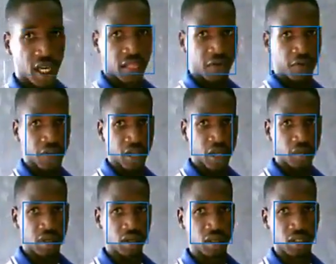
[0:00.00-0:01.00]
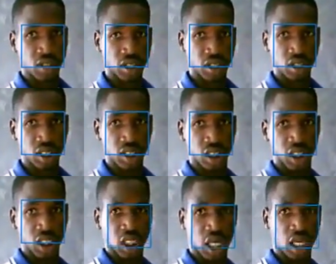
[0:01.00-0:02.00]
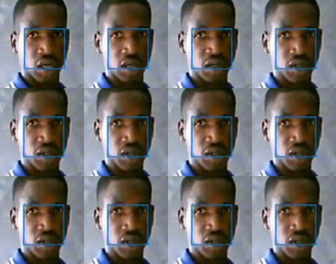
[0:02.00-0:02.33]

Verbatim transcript: The figure below shows the